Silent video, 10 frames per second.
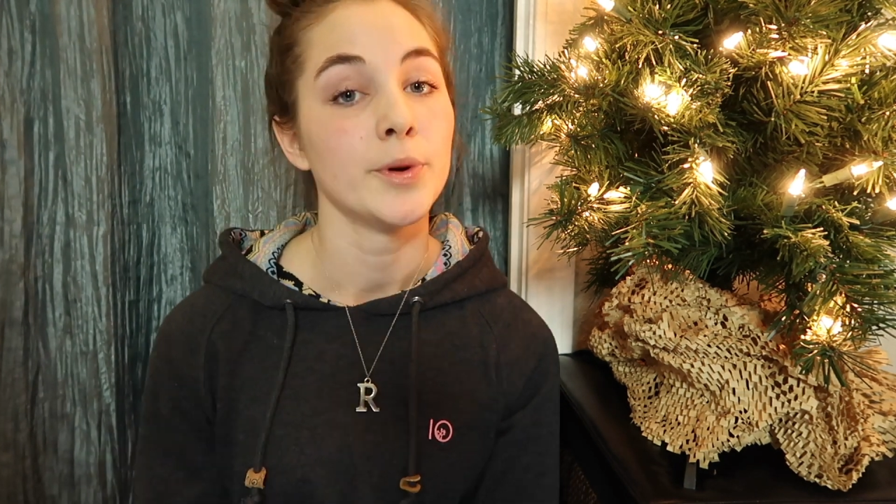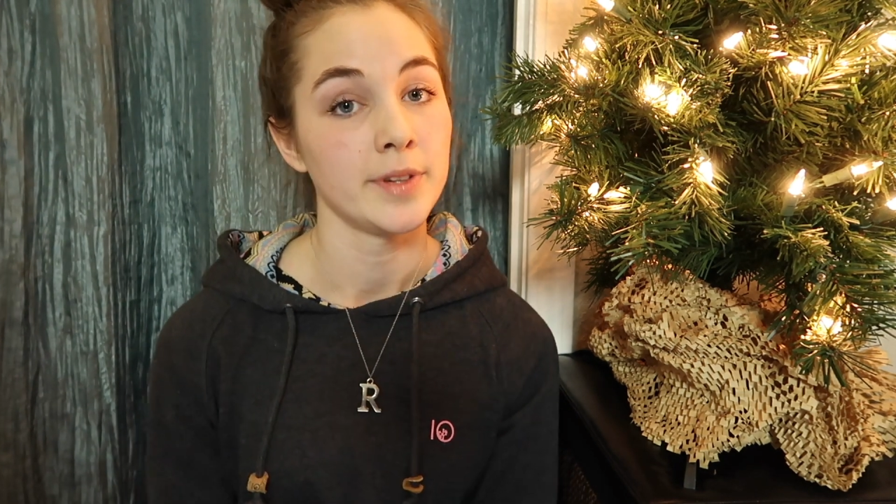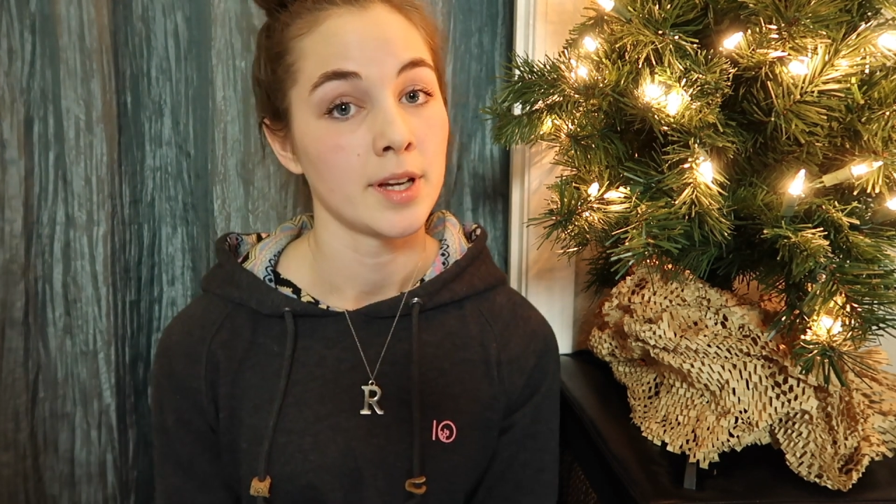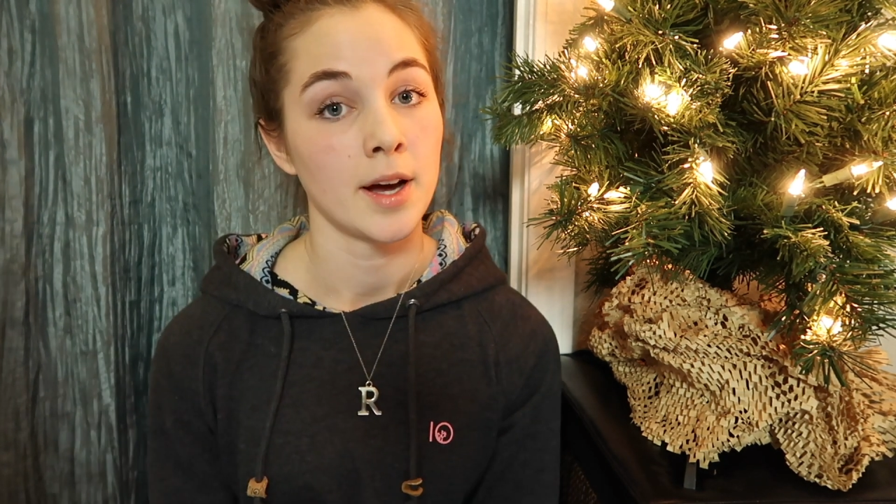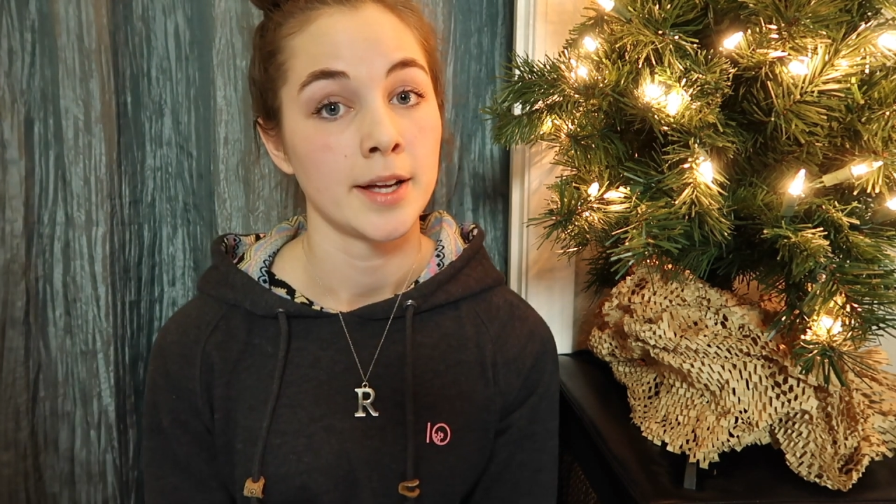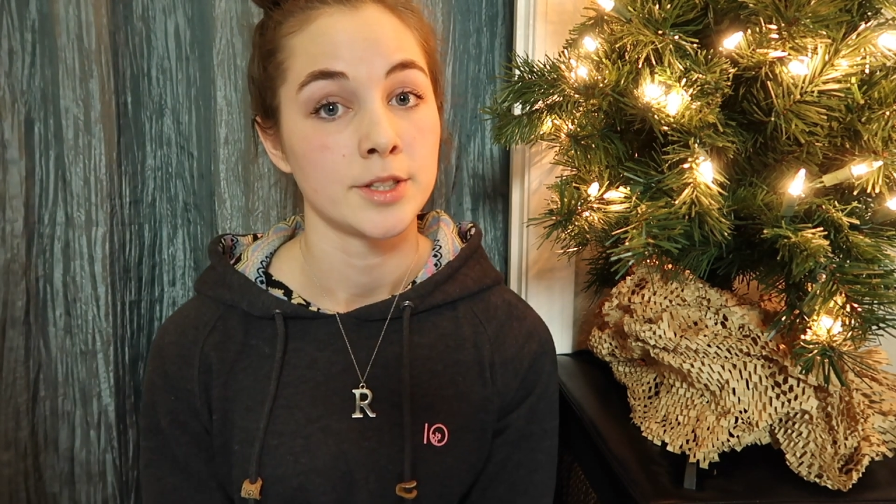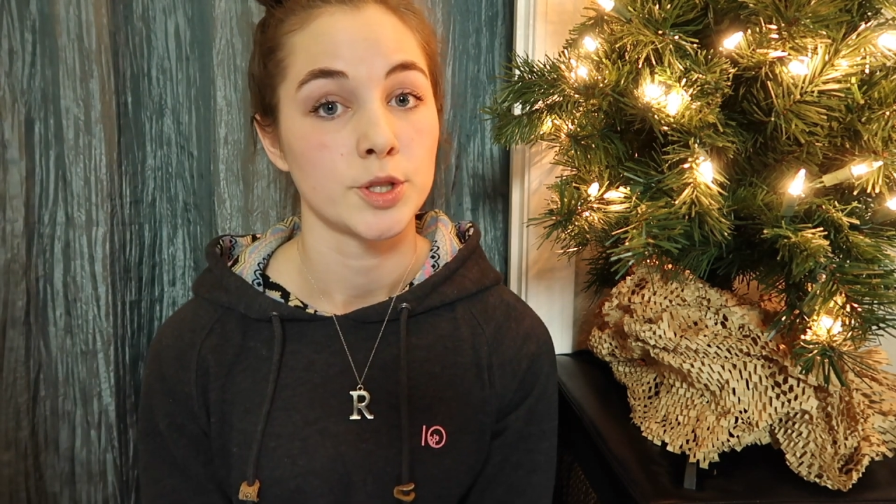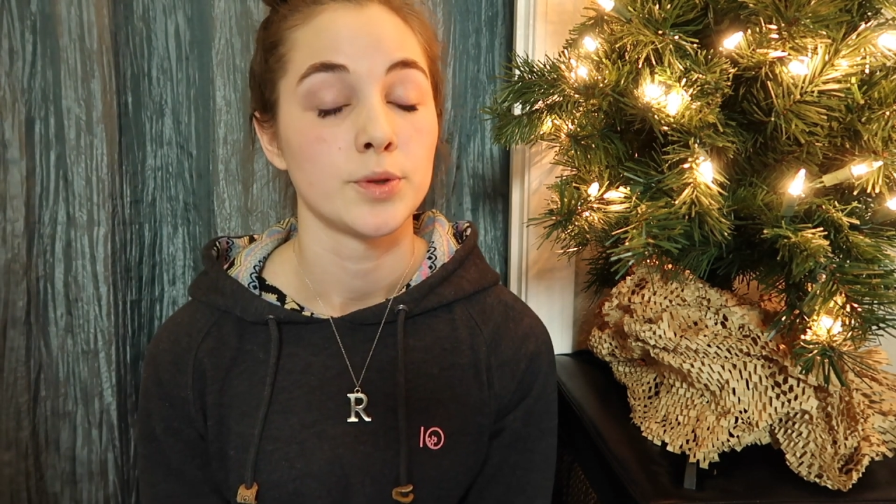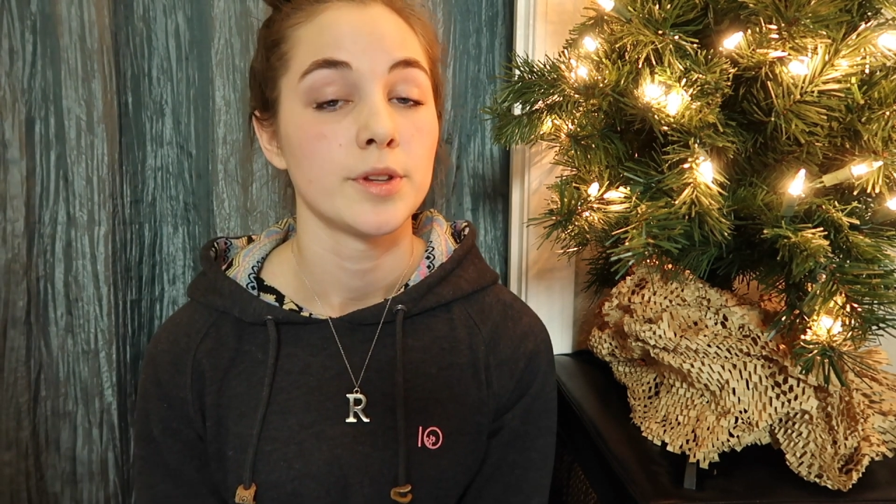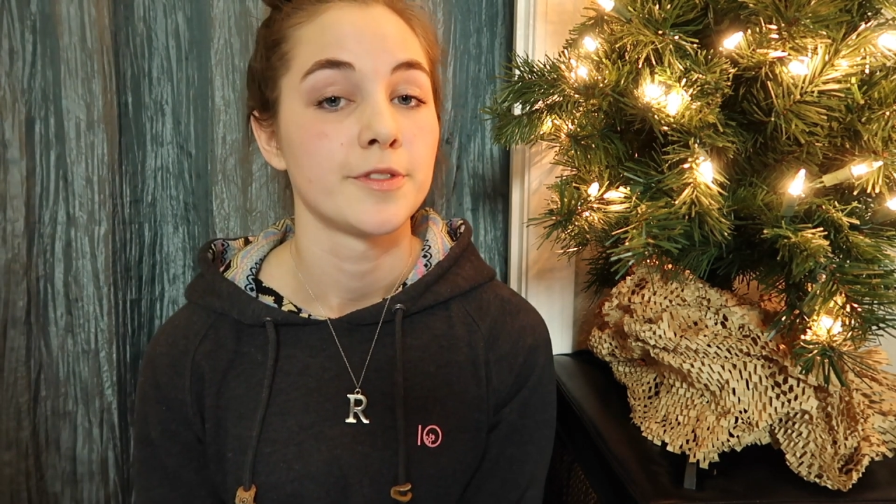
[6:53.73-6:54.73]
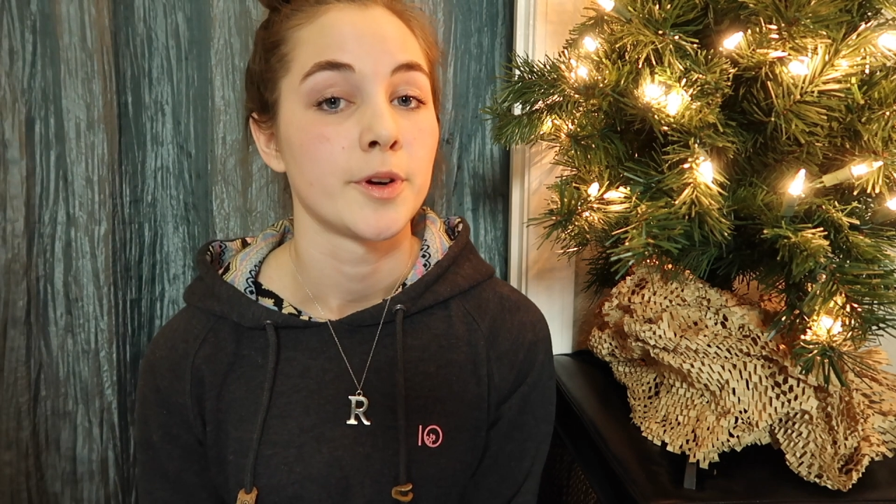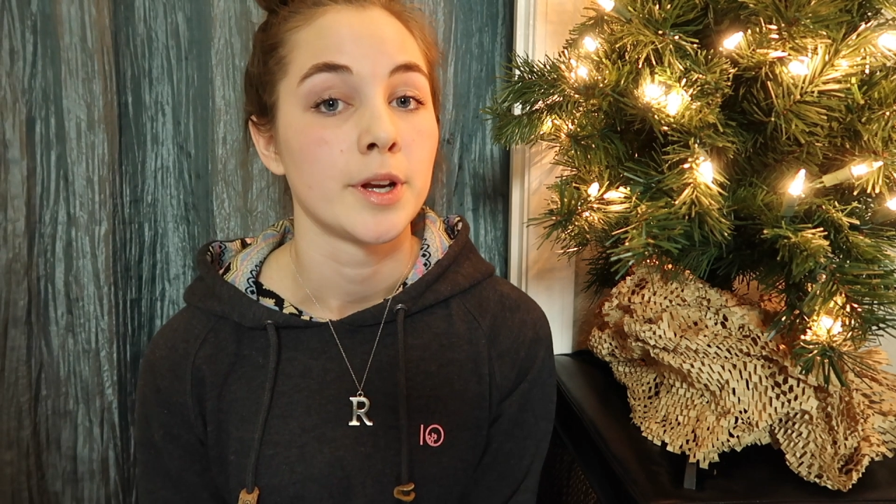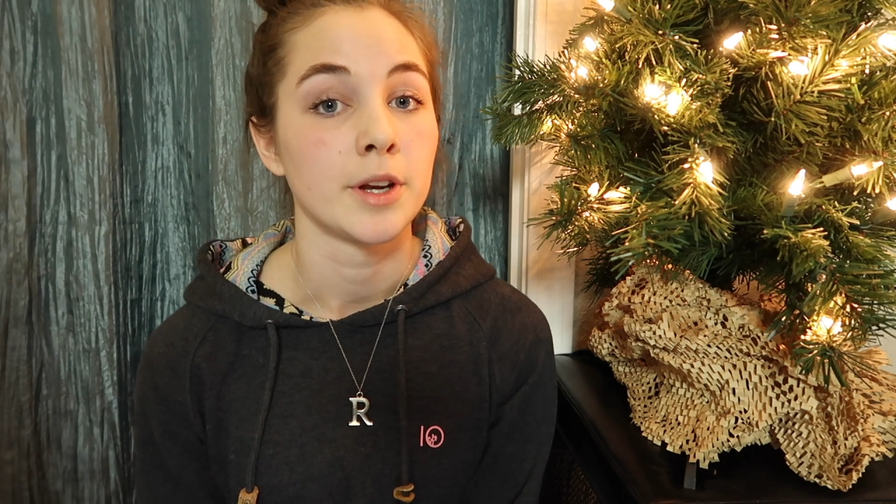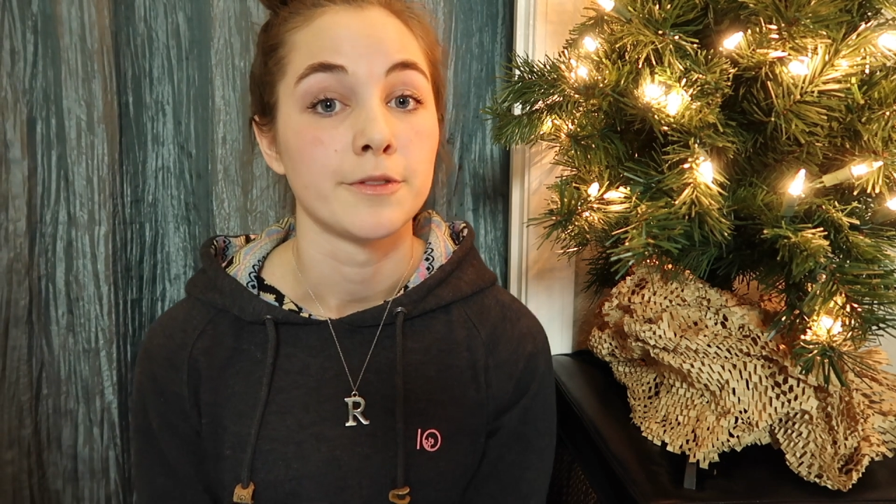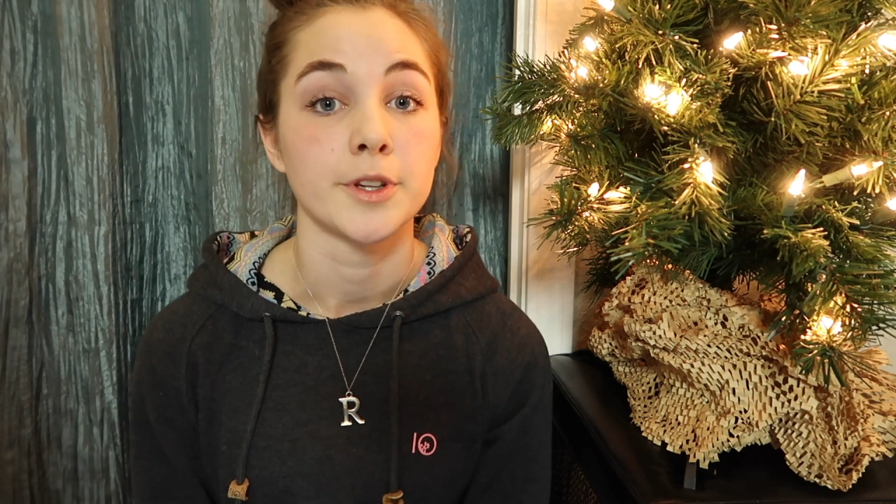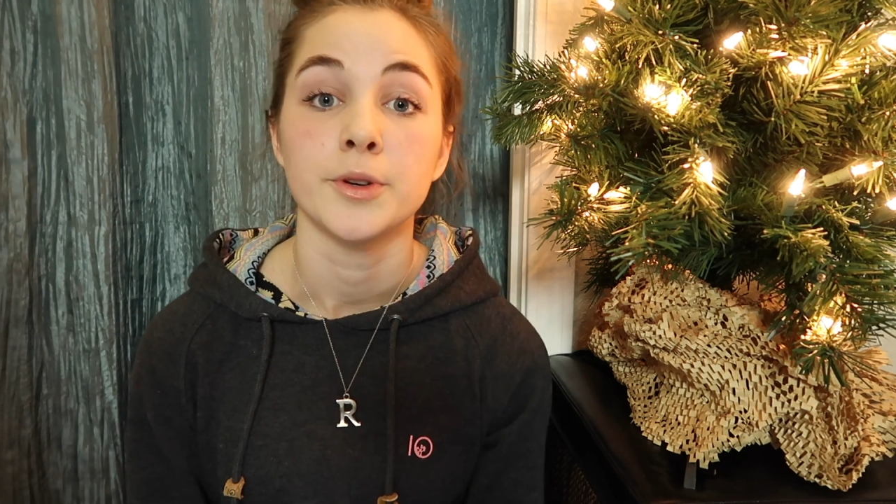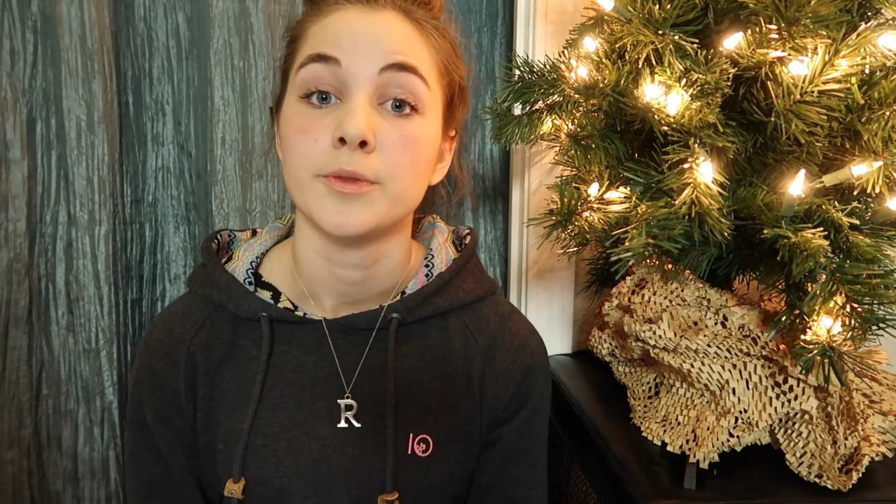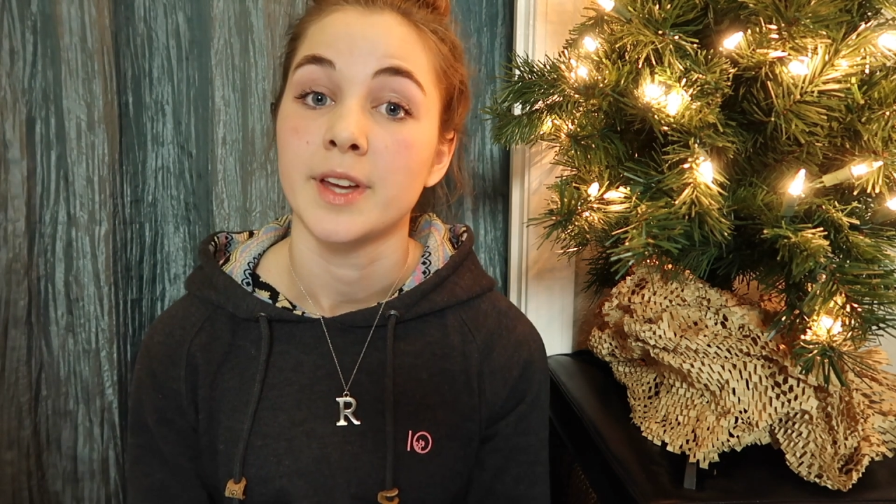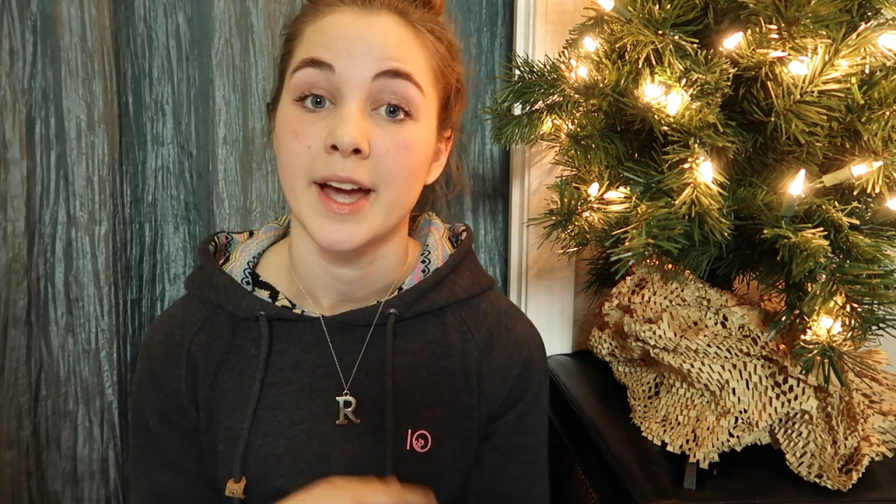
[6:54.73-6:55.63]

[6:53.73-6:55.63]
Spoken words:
Moving on to the phone interview,